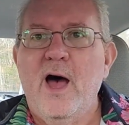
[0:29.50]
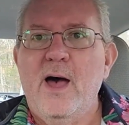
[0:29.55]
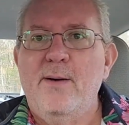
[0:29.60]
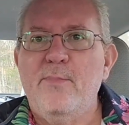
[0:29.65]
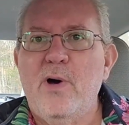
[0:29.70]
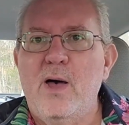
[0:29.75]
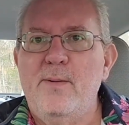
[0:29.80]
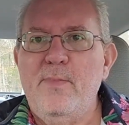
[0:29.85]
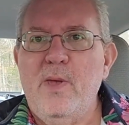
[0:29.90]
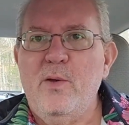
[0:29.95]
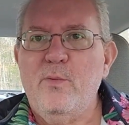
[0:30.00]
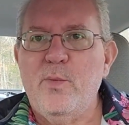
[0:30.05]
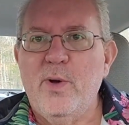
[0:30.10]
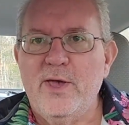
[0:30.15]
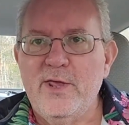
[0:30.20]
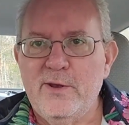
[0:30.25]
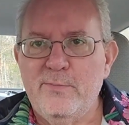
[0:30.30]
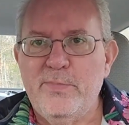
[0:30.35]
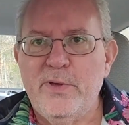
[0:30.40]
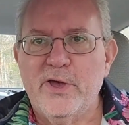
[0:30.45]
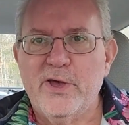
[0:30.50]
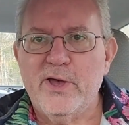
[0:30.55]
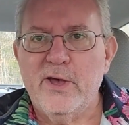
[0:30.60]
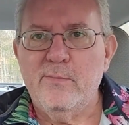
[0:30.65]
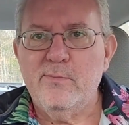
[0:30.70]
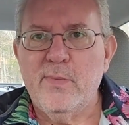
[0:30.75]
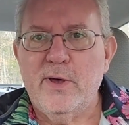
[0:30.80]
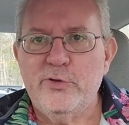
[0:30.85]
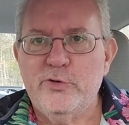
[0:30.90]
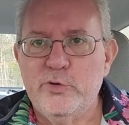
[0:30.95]
I'm on my way to pick
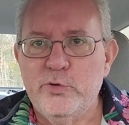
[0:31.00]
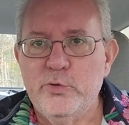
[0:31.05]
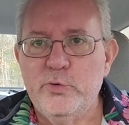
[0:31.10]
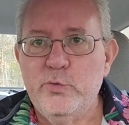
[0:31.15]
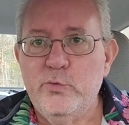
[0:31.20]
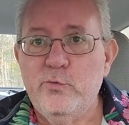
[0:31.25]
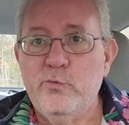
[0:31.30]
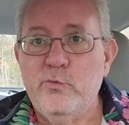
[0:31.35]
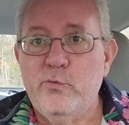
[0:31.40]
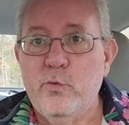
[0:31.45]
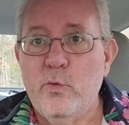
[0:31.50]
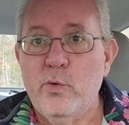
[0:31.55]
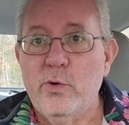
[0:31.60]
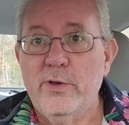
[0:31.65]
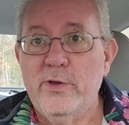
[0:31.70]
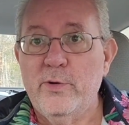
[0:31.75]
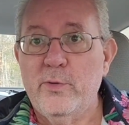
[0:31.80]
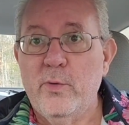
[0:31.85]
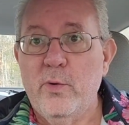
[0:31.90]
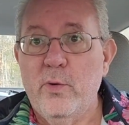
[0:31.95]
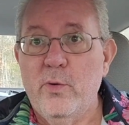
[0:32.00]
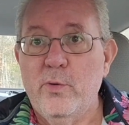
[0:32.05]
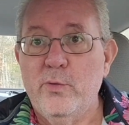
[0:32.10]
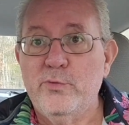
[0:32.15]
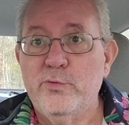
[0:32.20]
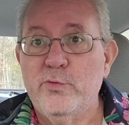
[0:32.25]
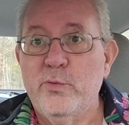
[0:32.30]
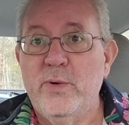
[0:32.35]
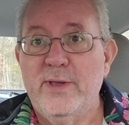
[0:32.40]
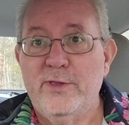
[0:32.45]
up my two four year
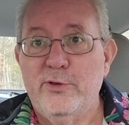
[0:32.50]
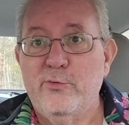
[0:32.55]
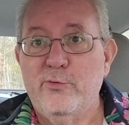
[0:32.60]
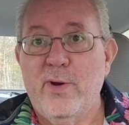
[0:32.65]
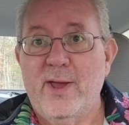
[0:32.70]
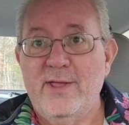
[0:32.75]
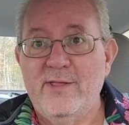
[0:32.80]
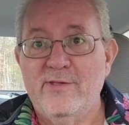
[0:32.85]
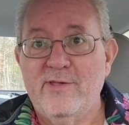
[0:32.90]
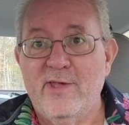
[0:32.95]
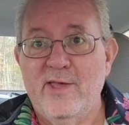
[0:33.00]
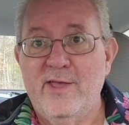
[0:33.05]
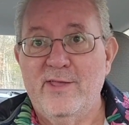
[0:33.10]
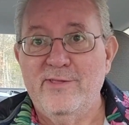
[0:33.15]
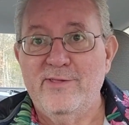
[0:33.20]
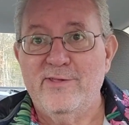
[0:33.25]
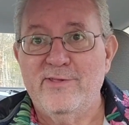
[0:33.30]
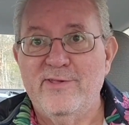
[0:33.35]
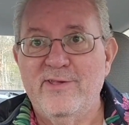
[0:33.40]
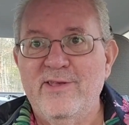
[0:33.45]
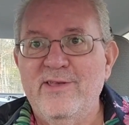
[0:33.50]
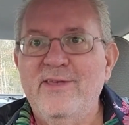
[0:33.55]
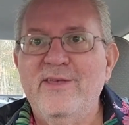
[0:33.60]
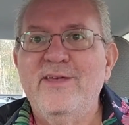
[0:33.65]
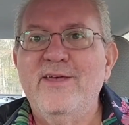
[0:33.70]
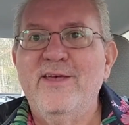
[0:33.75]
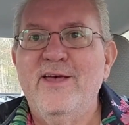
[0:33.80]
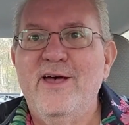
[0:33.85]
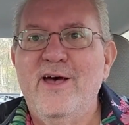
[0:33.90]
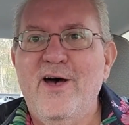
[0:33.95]
old twin grandsons.
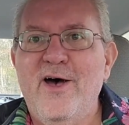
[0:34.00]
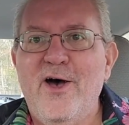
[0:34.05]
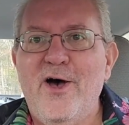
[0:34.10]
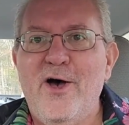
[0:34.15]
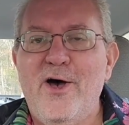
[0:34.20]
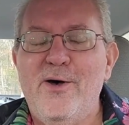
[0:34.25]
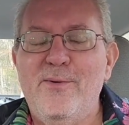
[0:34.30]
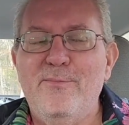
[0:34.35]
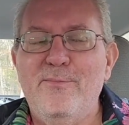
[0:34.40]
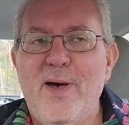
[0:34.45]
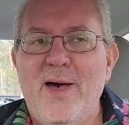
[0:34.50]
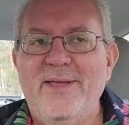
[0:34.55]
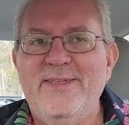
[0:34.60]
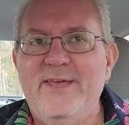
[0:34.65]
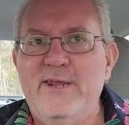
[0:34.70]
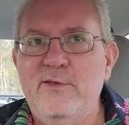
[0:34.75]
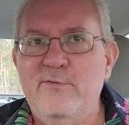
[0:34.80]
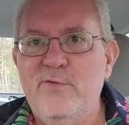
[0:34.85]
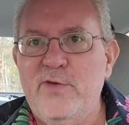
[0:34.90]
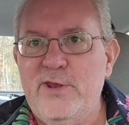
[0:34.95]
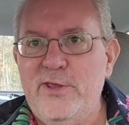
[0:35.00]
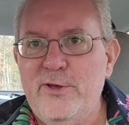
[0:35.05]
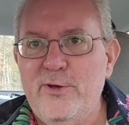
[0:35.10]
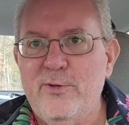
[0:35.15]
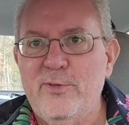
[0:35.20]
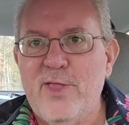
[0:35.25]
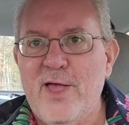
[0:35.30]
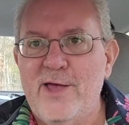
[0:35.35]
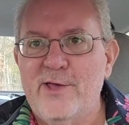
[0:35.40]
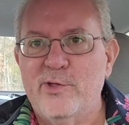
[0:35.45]
Um, I did a
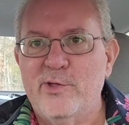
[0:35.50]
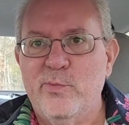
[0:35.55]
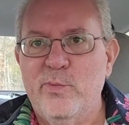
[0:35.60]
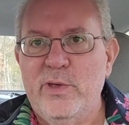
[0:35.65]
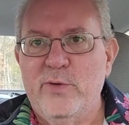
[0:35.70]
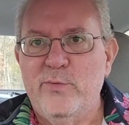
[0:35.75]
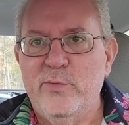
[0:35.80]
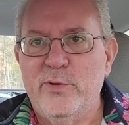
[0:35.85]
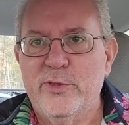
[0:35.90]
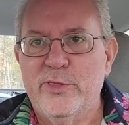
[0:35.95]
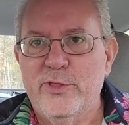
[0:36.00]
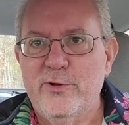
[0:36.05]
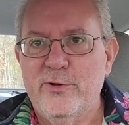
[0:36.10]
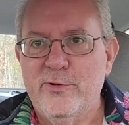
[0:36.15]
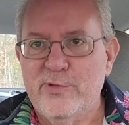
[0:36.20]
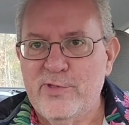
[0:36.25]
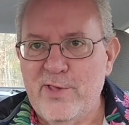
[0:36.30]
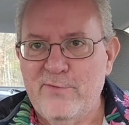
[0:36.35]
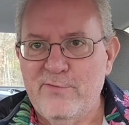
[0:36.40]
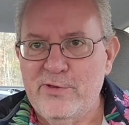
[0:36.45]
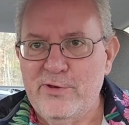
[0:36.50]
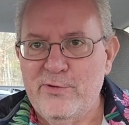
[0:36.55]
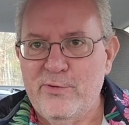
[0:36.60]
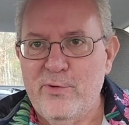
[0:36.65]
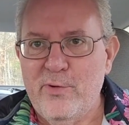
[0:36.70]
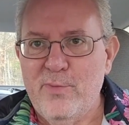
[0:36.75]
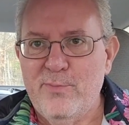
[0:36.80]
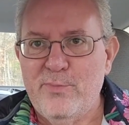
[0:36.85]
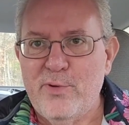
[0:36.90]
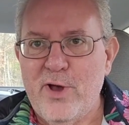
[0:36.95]
video last week with their seven
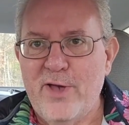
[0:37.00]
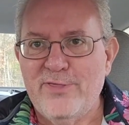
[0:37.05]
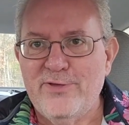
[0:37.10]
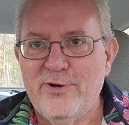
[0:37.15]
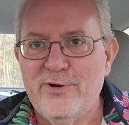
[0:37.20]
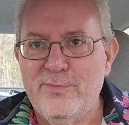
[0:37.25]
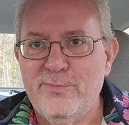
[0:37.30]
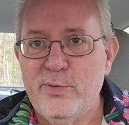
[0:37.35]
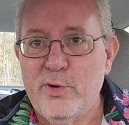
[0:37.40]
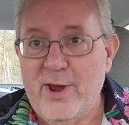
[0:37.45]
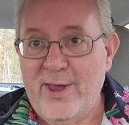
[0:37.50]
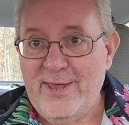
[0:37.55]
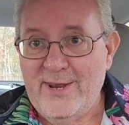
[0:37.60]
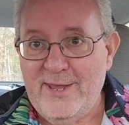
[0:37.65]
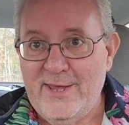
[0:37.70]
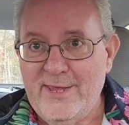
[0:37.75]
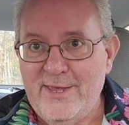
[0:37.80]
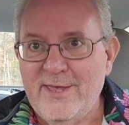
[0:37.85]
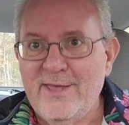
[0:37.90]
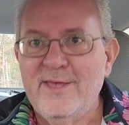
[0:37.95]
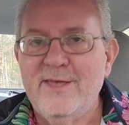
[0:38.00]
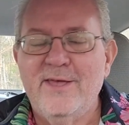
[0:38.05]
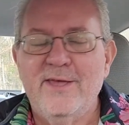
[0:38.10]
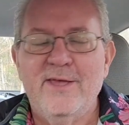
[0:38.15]
year old brother, Brady,